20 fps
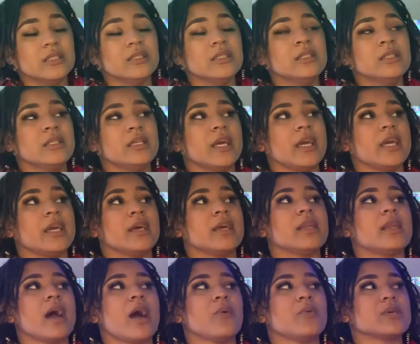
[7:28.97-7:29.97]

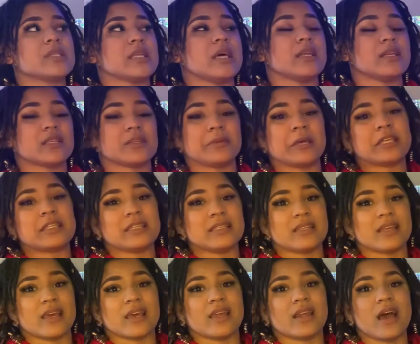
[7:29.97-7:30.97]
and I was not expecting
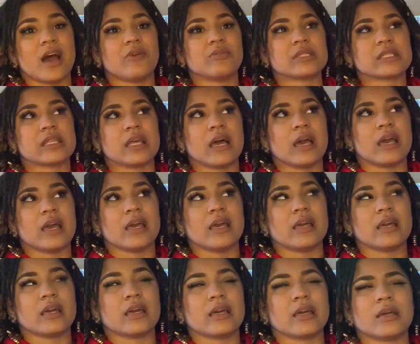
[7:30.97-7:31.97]
that. I was
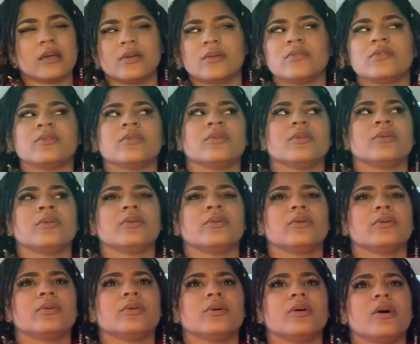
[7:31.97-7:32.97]
like,
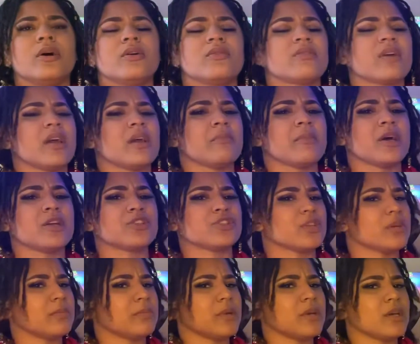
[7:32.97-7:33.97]
okay, am I
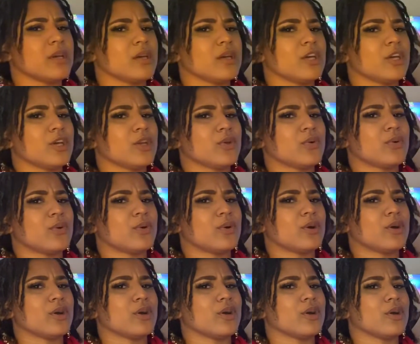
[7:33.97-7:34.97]
tripping
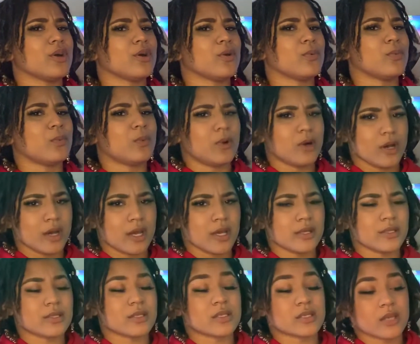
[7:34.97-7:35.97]
or
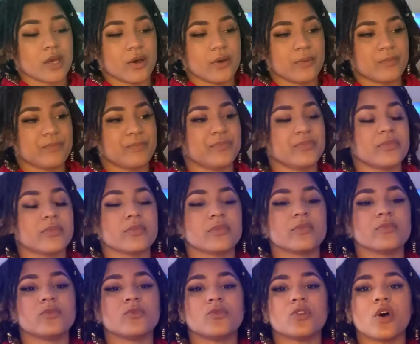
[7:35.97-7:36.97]
what? So
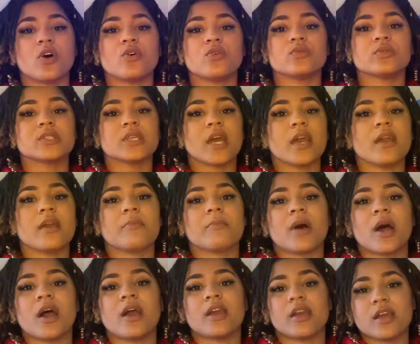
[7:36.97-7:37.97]
don't take
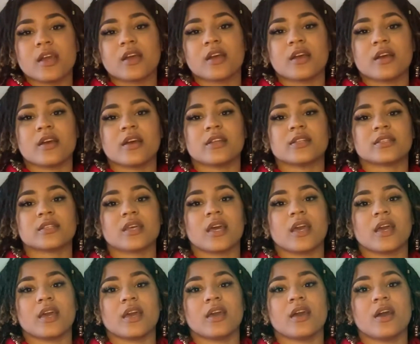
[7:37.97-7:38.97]
my hair and
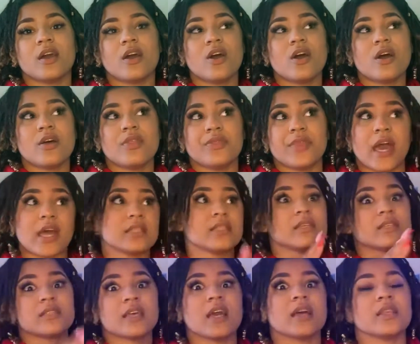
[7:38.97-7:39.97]
say, that's
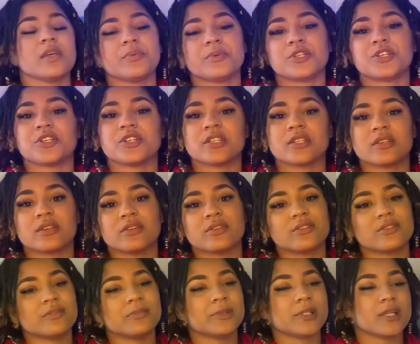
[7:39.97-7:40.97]
exactly what yours is going
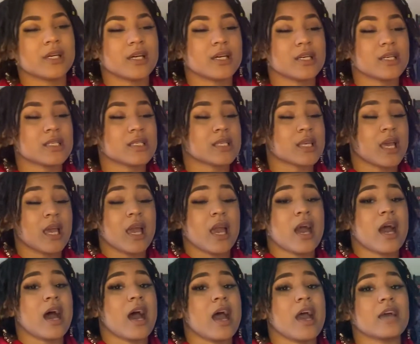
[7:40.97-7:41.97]
to do because
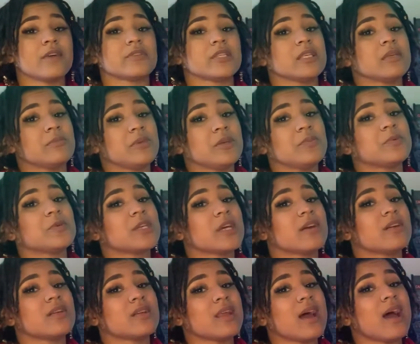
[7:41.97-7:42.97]
I have seen people's
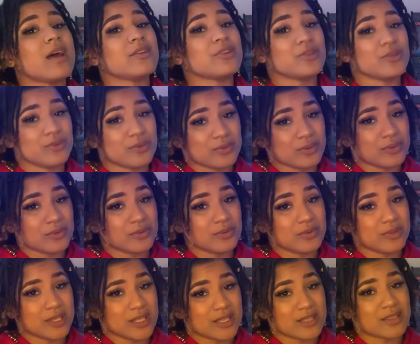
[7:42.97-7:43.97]
hair not do
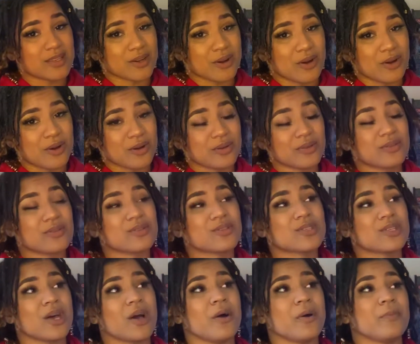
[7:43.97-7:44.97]
this at all.
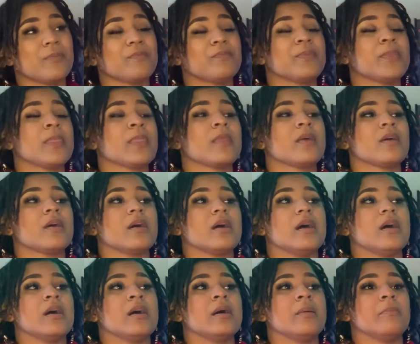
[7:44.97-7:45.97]
So
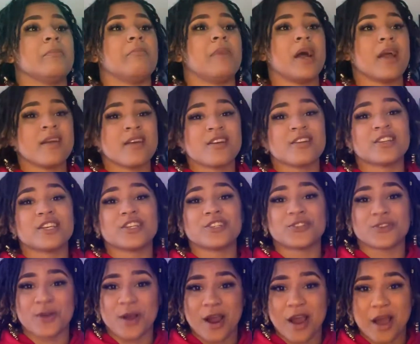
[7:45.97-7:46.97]
um, my hair did
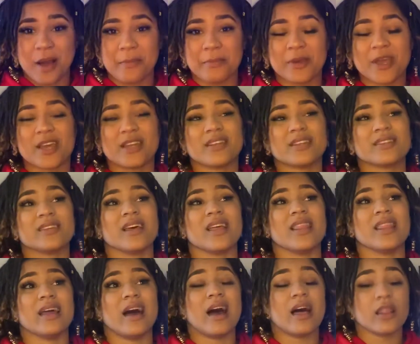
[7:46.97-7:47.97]
drop and it's a
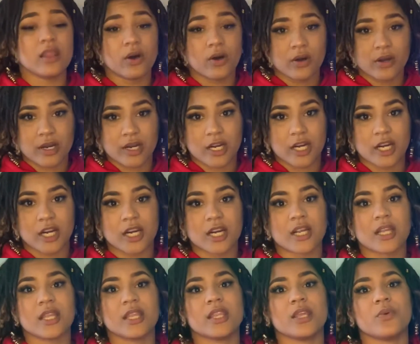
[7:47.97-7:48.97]
lot longer
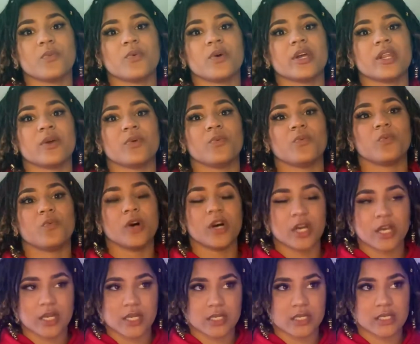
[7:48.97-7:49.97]
than what it
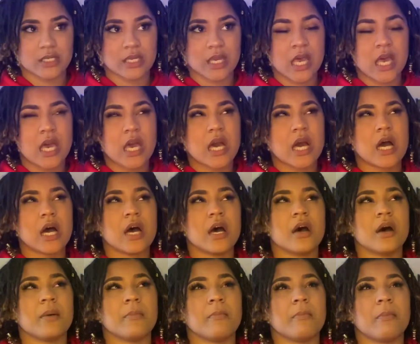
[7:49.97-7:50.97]
was.
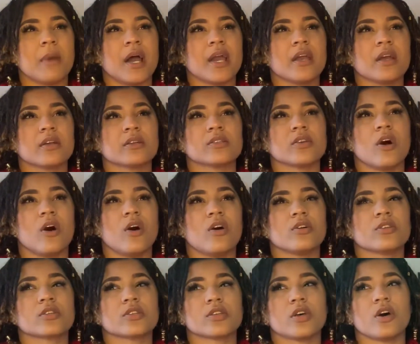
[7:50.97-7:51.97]
Um, my hair is
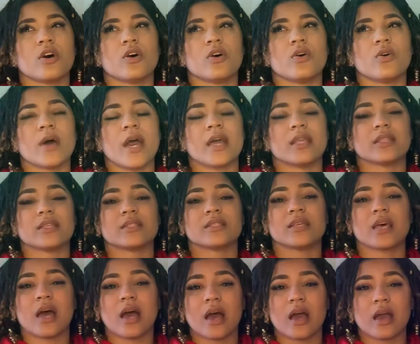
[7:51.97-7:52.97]
also at the
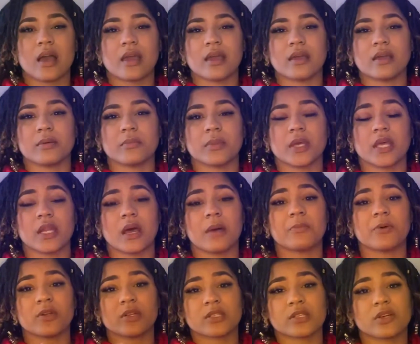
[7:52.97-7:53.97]
time, and
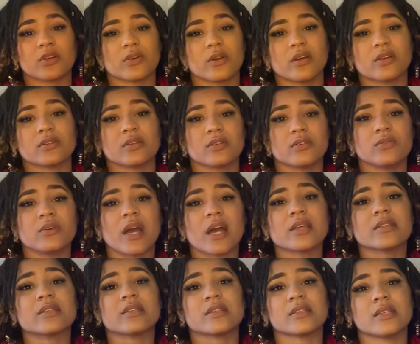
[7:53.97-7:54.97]
I'm gonna turn around so you
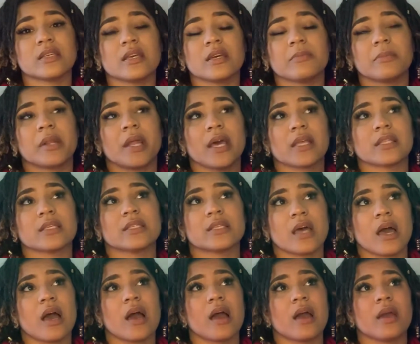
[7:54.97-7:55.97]
guys can see it, but at the
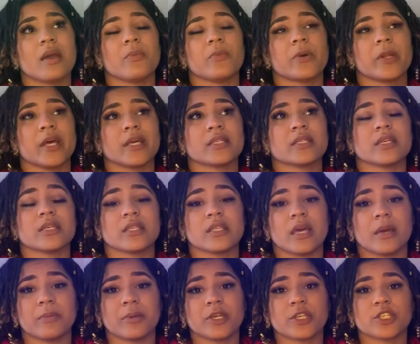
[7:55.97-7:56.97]
time when I took
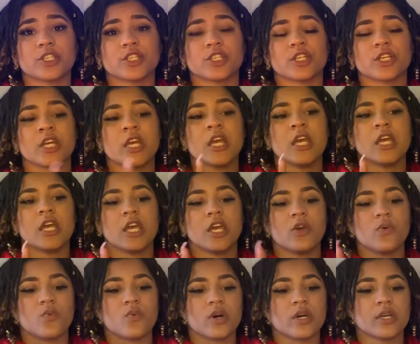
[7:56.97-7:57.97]
that picture,
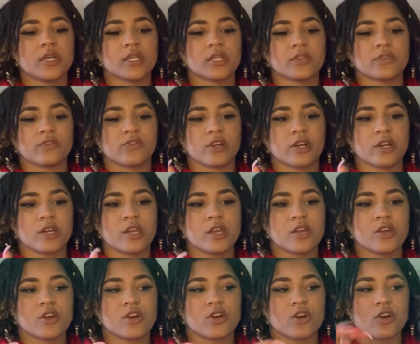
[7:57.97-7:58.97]
it was
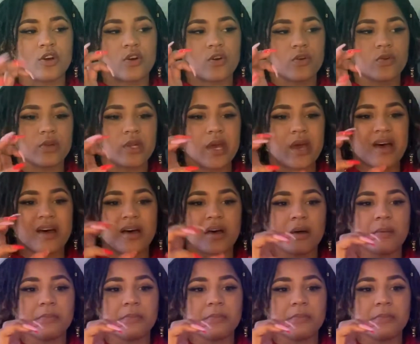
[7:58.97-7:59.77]
very curled up